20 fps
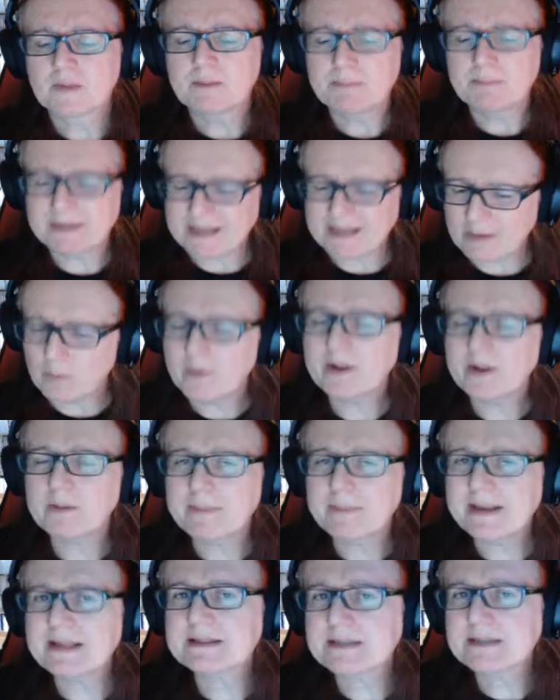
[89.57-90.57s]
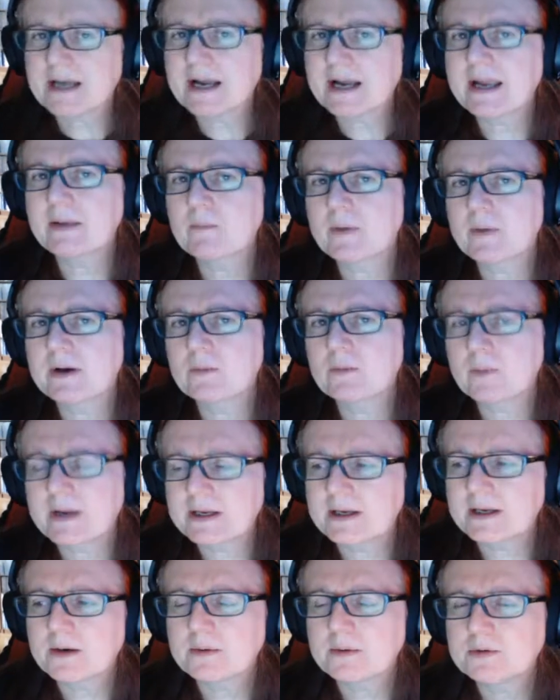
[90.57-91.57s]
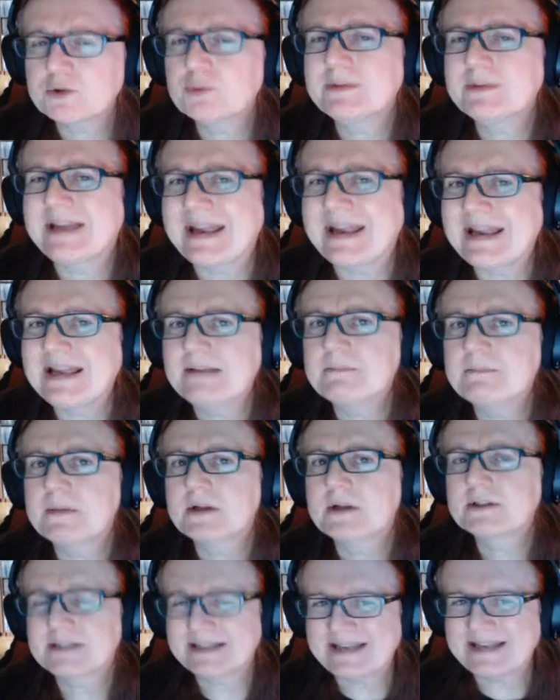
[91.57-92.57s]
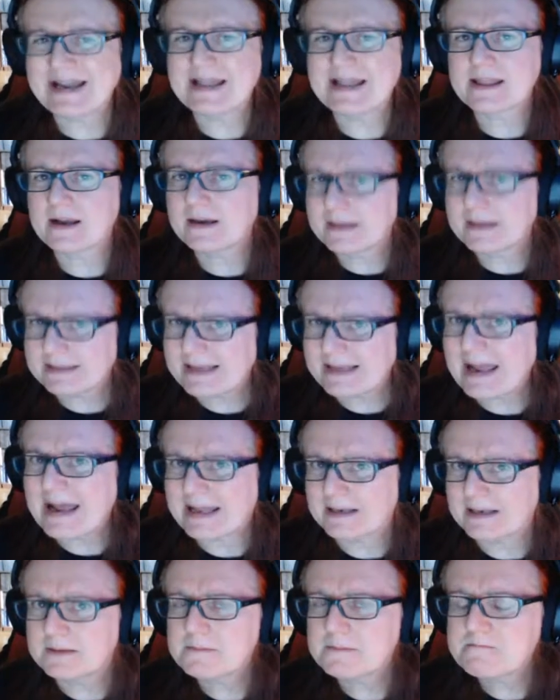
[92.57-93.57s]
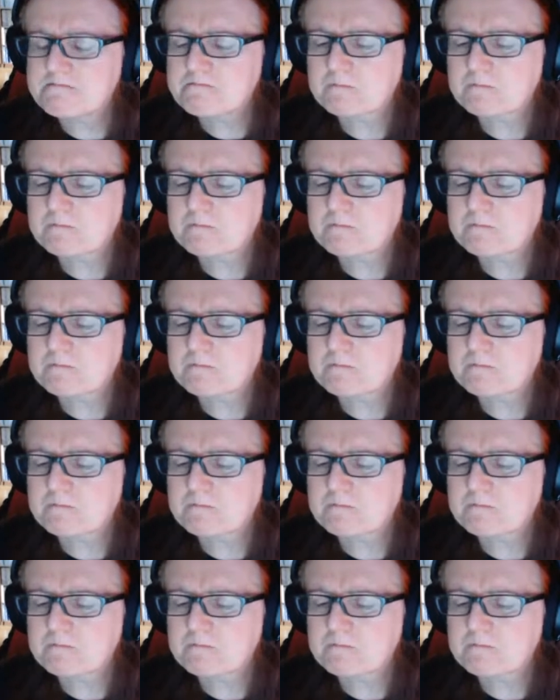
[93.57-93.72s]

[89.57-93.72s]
But there will be a time when we're going to game together again.